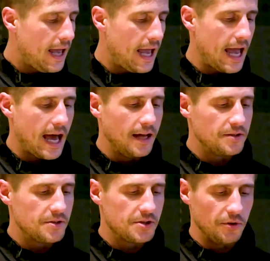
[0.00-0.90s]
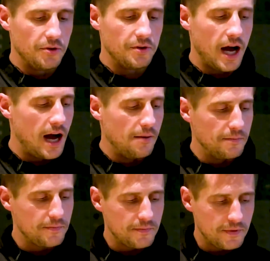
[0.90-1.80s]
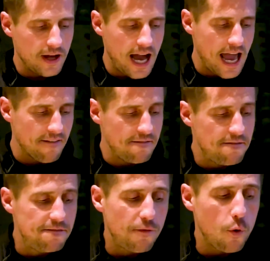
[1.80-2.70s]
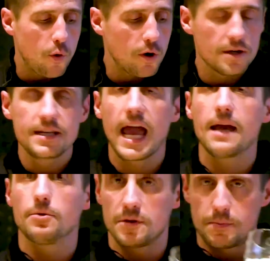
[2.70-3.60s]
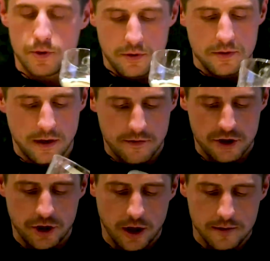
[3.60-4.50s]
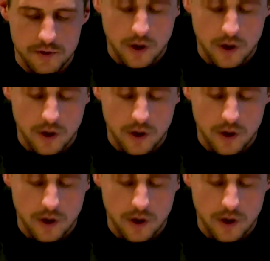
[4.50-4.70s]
And so um, I have four tablespoons of the sugar.